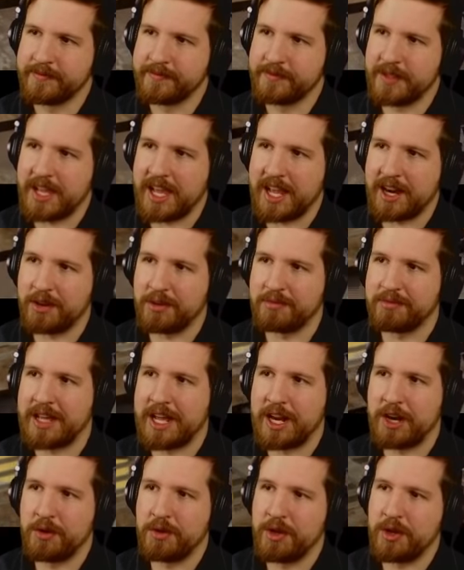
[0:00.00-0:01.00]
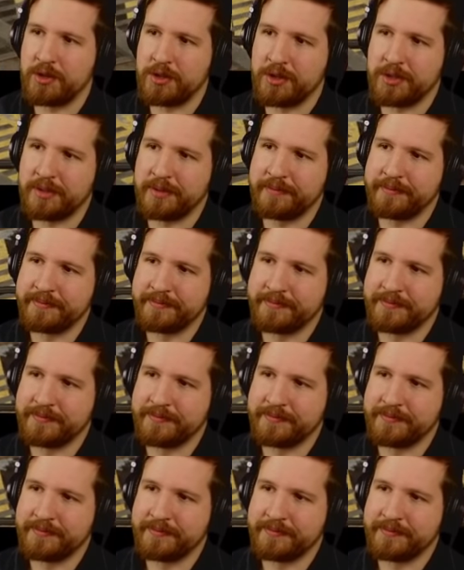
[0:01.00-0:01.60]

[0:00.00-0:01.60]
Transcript: I don't, I don't know, dude.